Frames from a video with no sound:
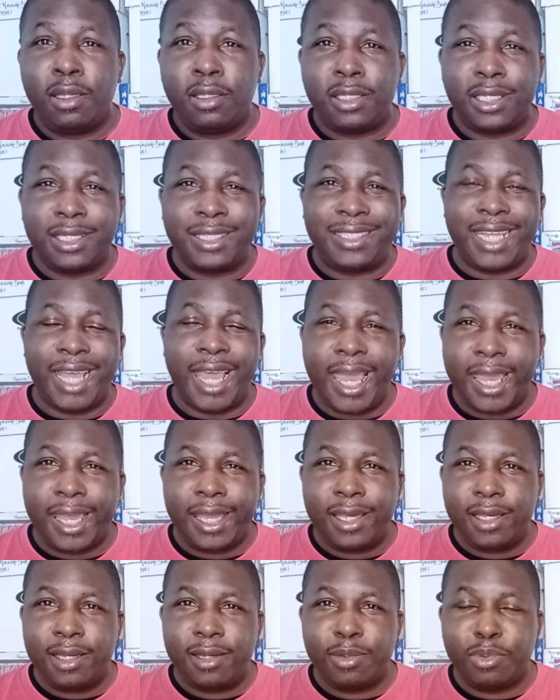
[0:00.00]

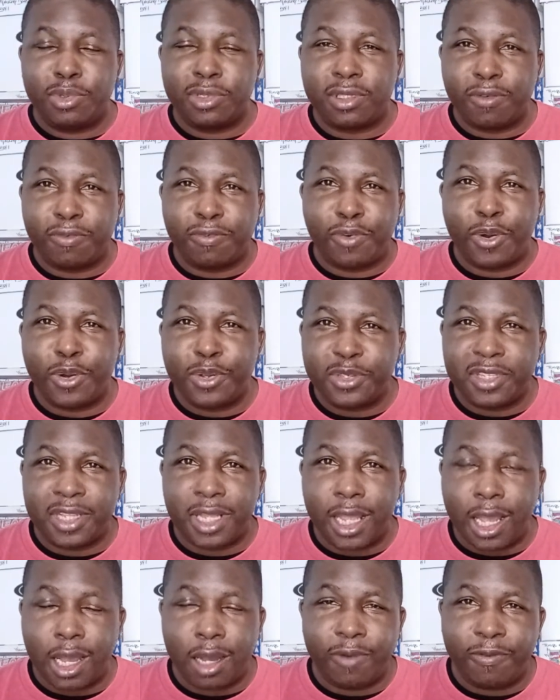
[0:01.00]
Today was the first
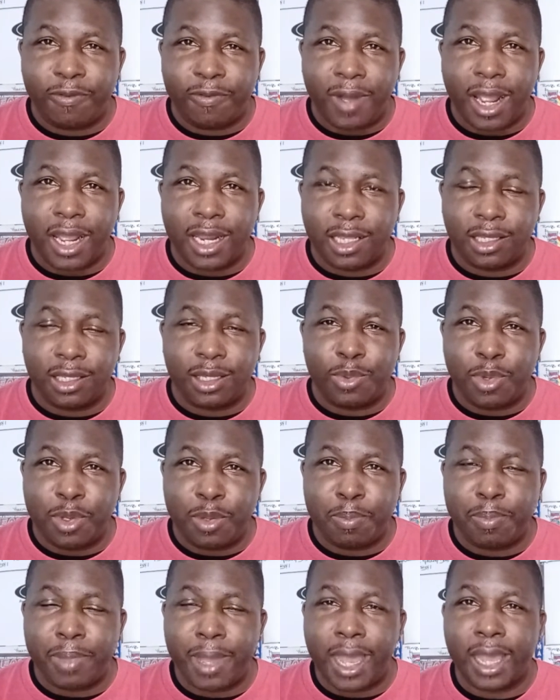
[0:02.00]
day I finally
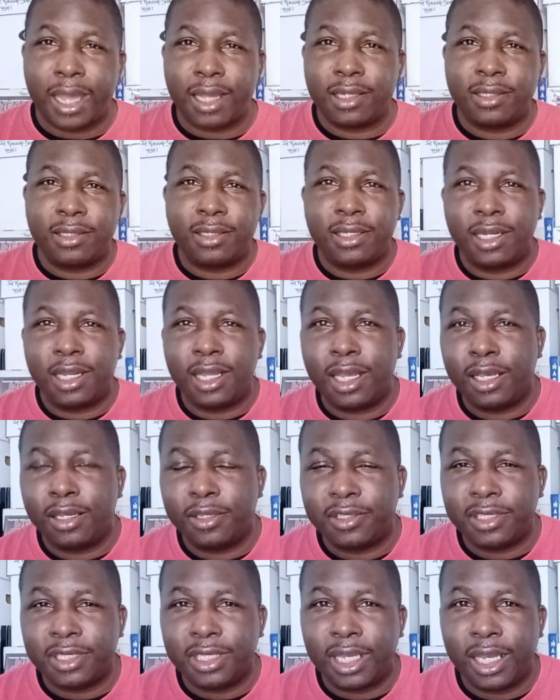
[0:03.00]
went back to the
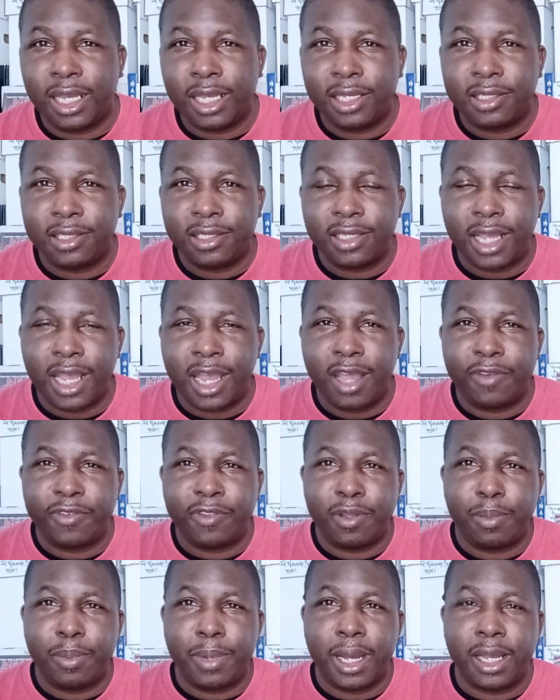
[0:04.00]
LCS
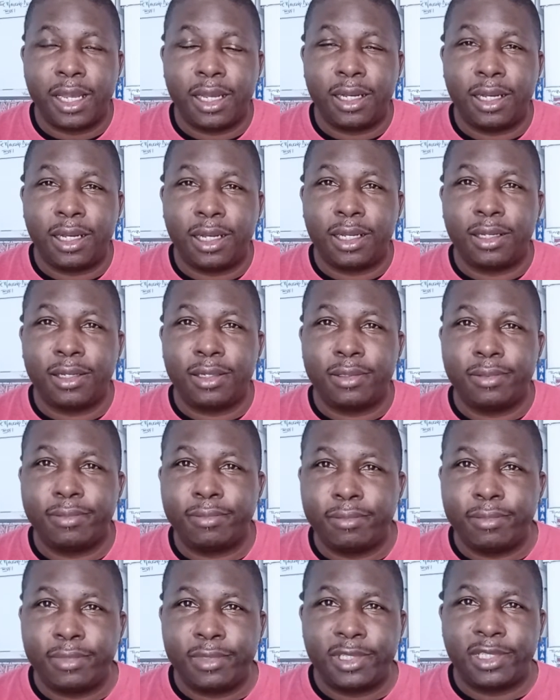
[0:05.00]
after my
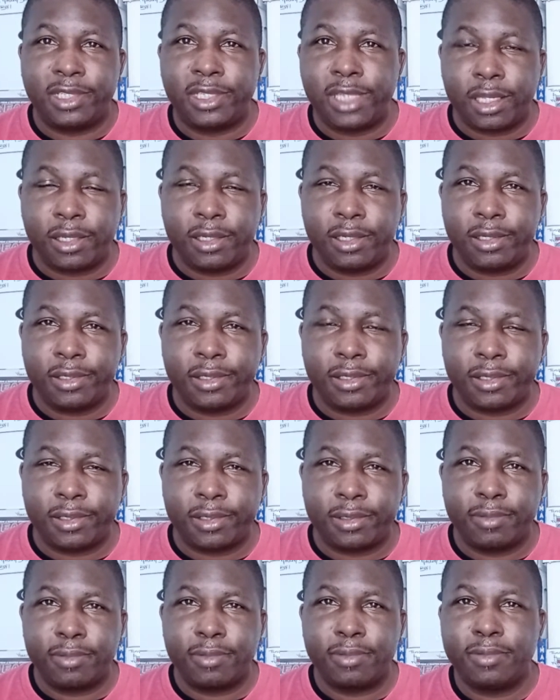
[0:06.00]

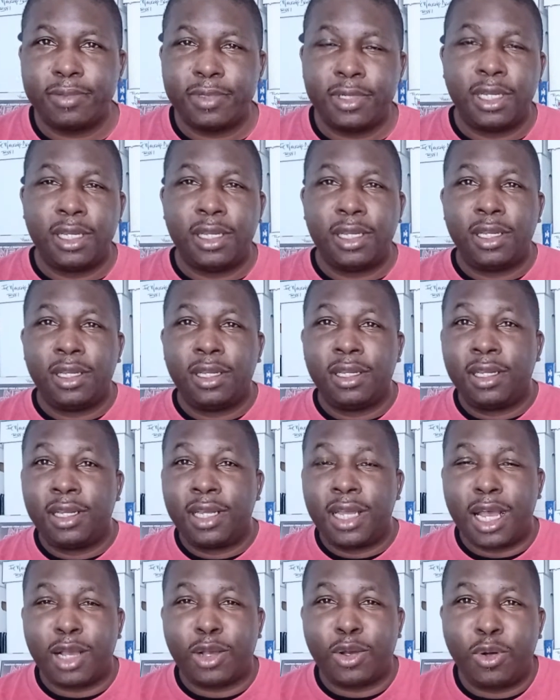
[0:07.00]
sickness.
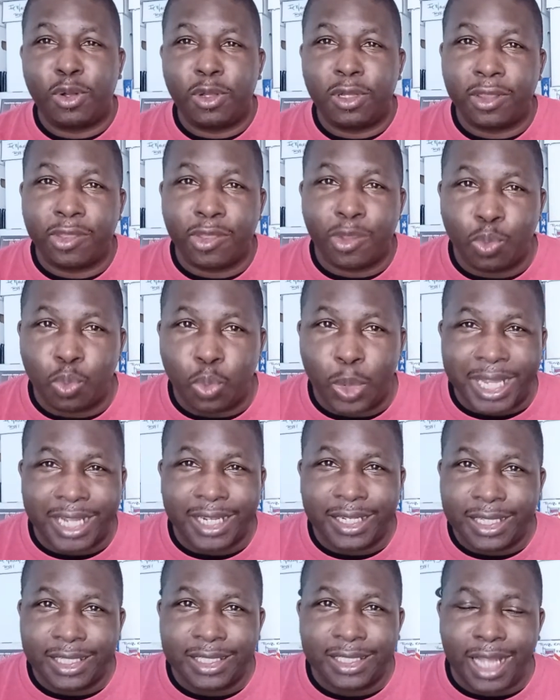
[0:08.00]
I call it the
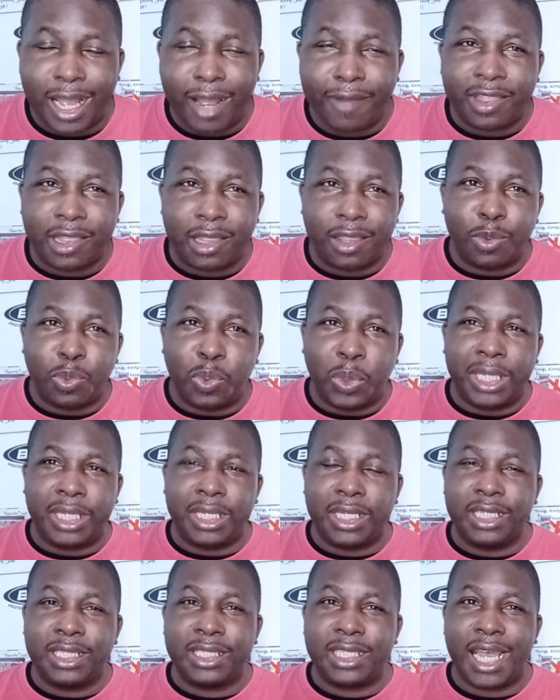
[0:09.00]
weakness. After the
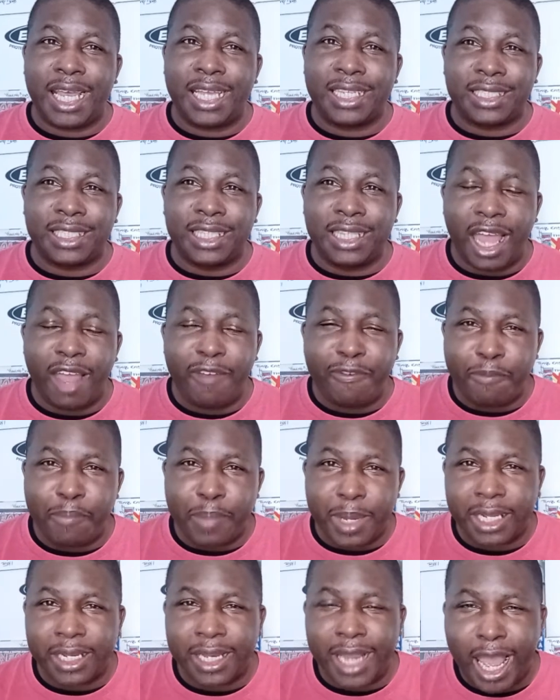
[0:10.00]
weakness has left
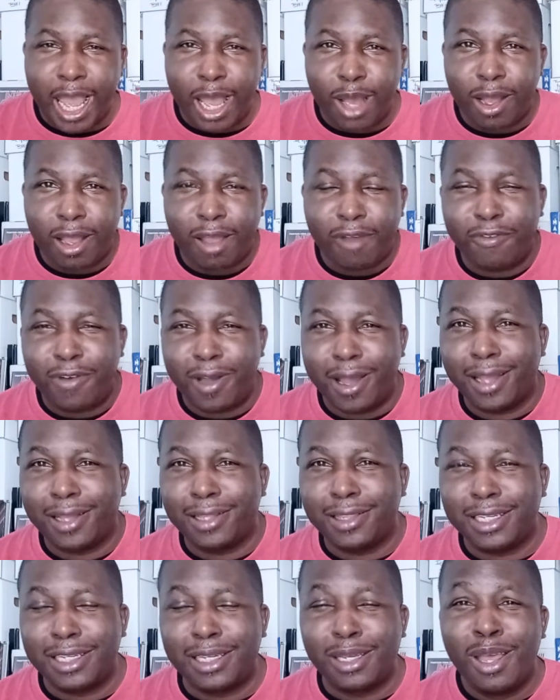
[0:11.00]
me, now I
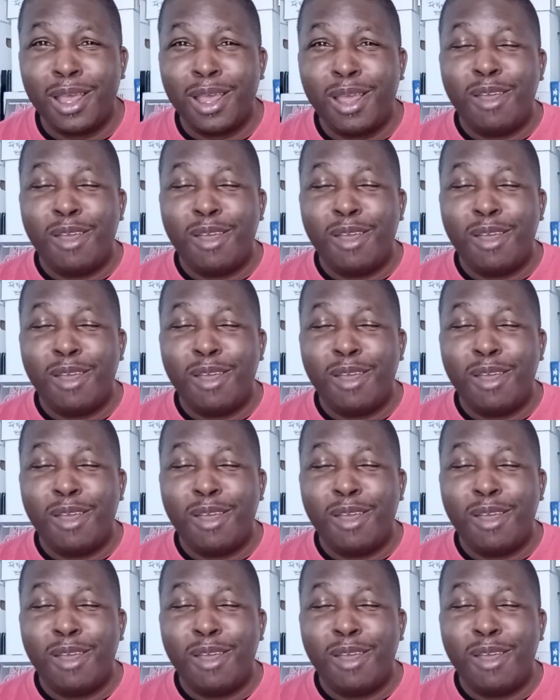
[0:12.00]
finally